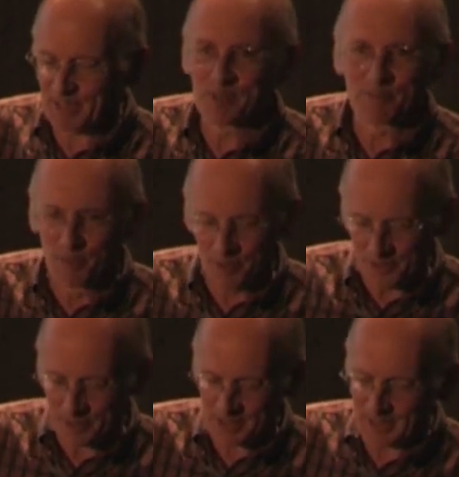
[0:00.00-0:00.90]
he was more
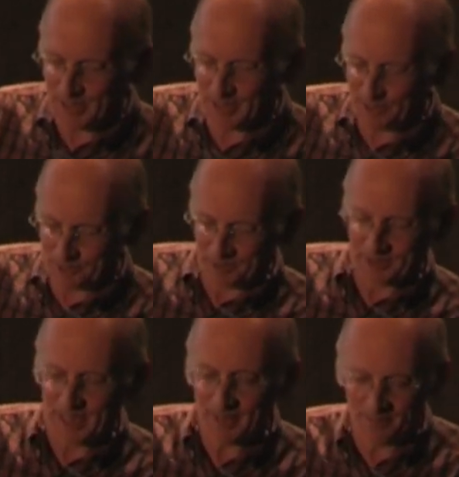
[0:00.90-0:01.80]
interested in girls and
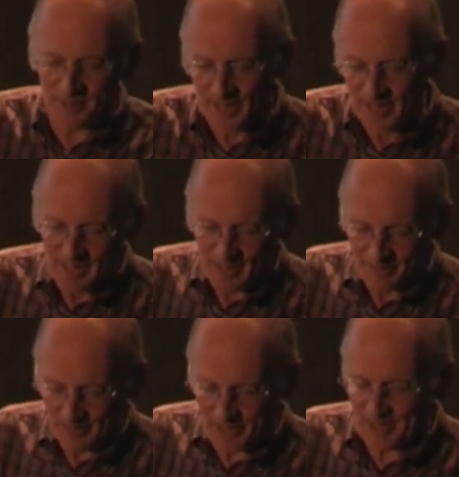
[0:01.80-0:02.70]
stuff, and
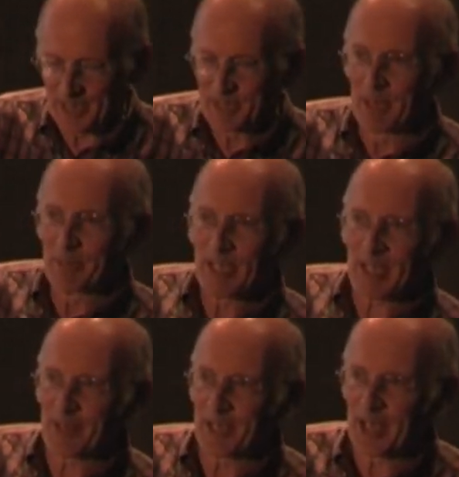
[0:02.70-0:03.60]
these things maybe
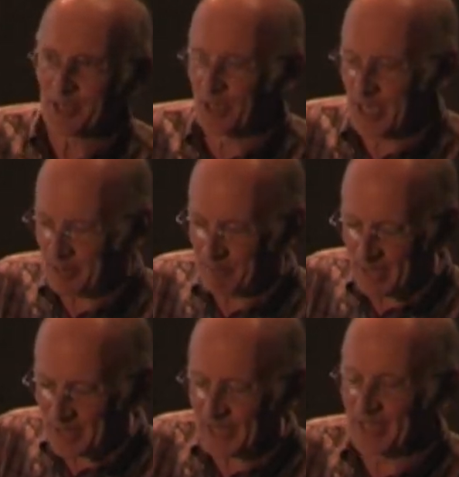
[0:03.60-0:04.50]
have their natural end, but
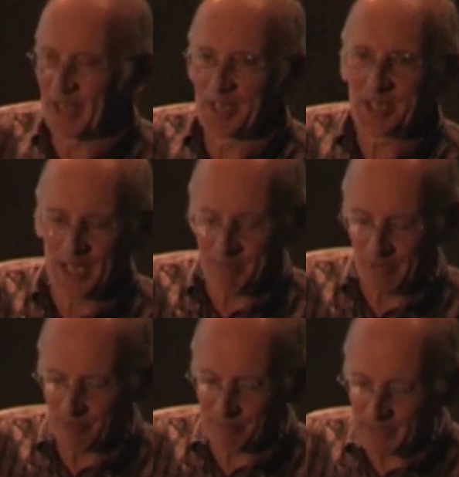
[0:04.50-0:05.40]
I think another time
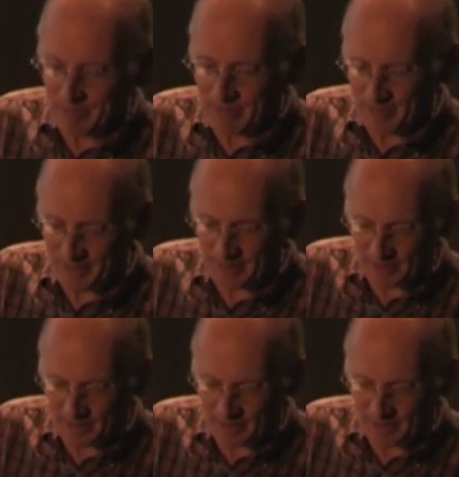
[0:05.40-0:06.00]
I would be a bit